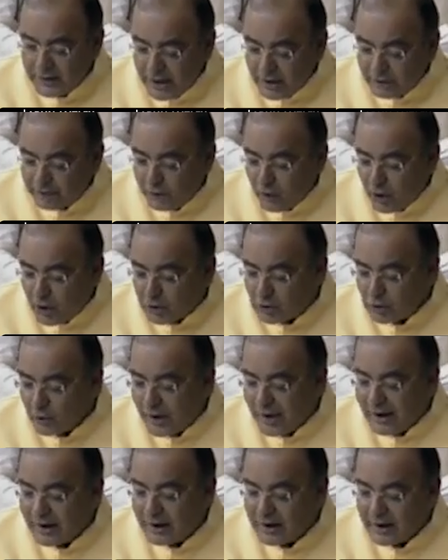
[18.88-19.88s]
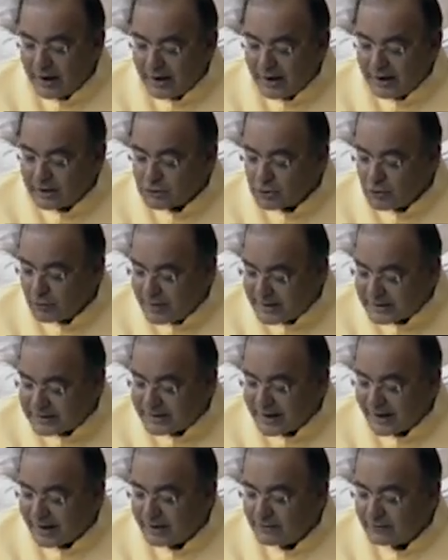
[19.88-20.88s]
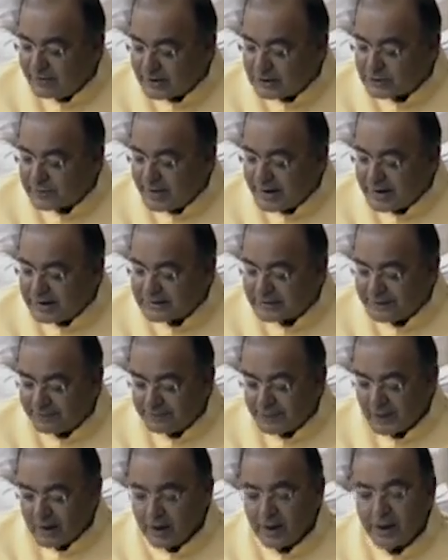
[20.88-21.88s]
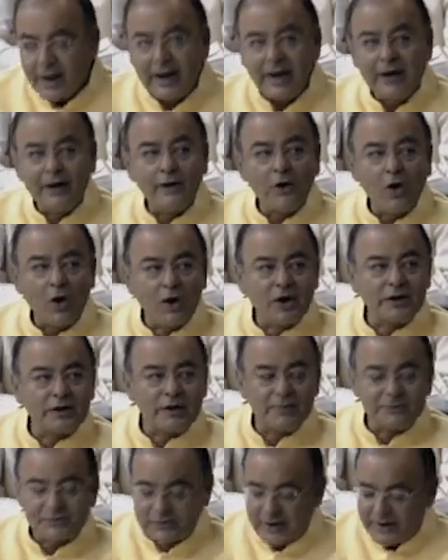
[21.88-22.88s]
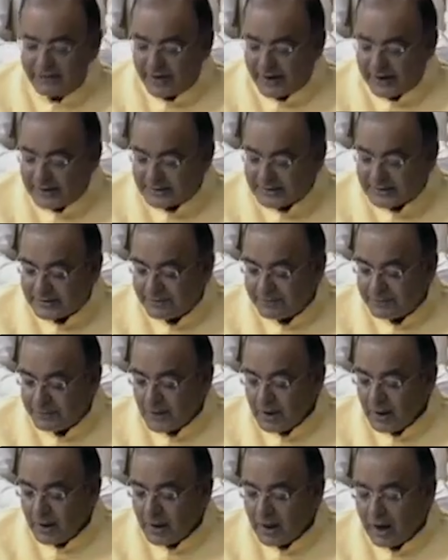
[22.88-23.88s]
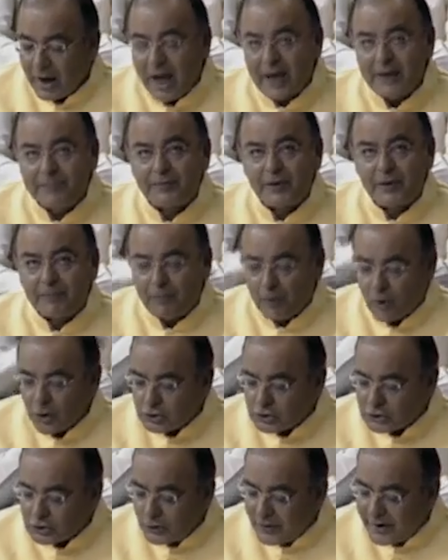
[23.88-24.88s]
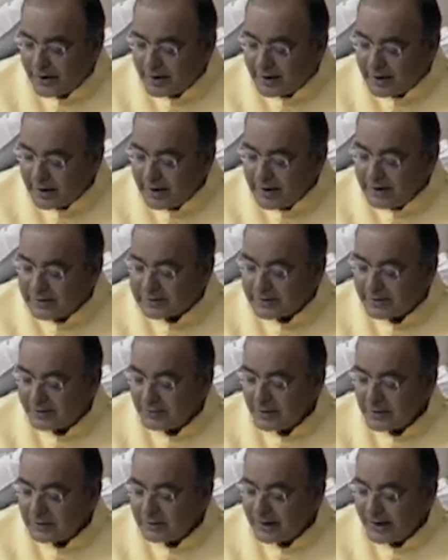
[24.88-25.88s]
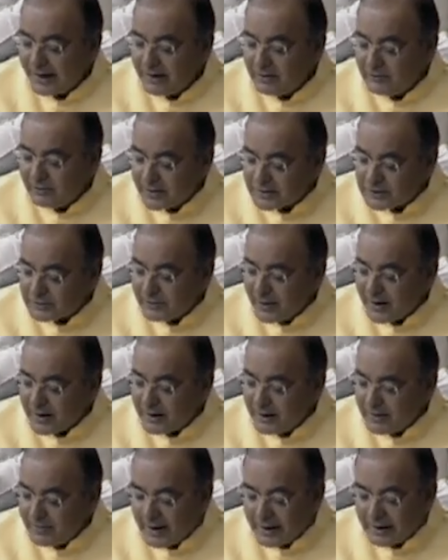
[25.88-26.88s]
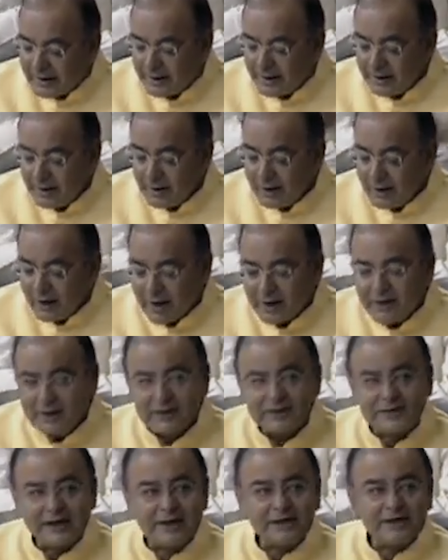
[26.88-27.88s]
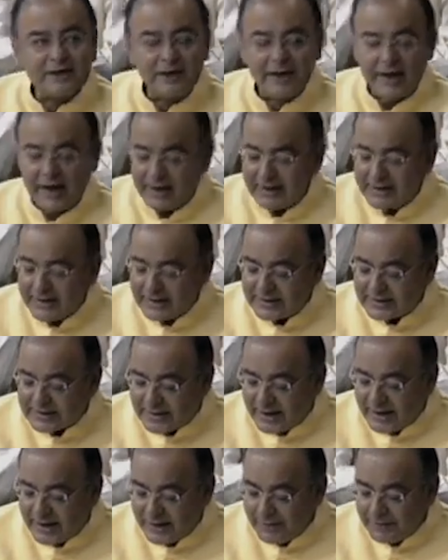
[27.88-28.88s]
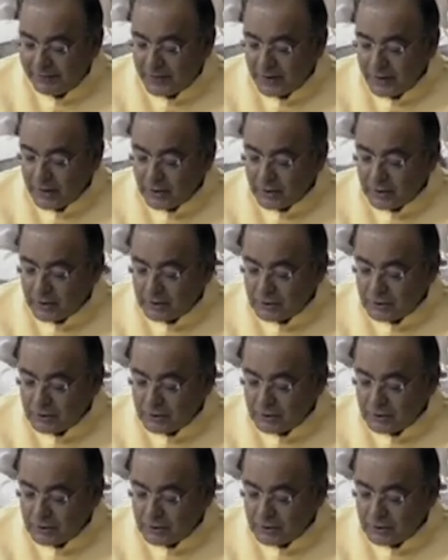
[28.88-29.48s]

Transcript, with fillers: Therefore, to encourage domestic investments in long-term savings, I propose to increase the investment limit under Section 80C